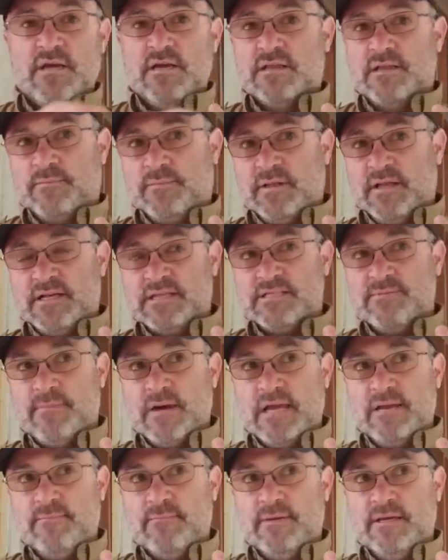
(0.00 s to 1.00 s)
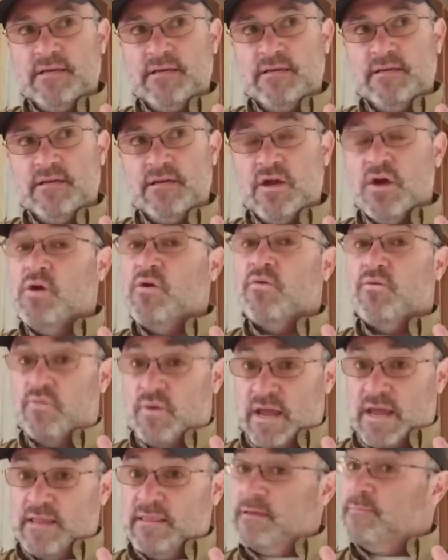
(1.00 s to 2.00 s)
The plus might be
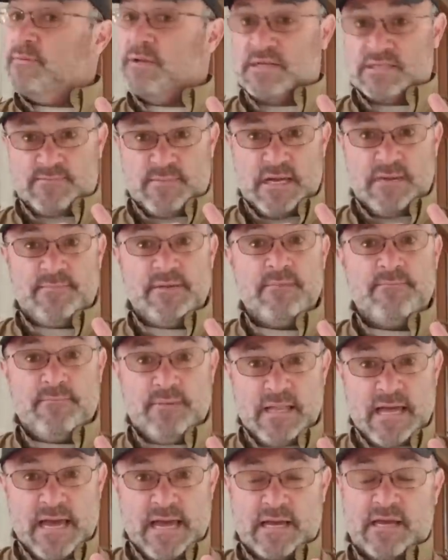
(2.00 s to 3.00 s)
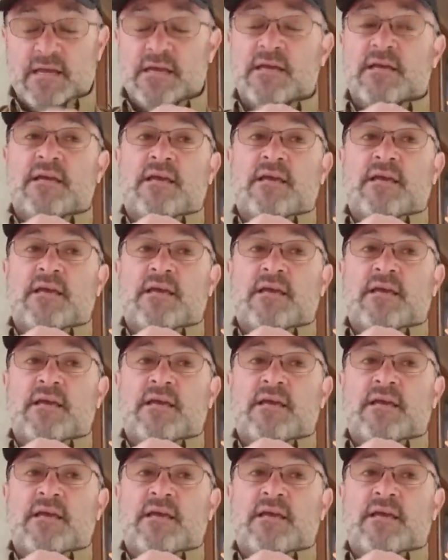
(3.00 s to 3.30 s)
red, the plus might be black.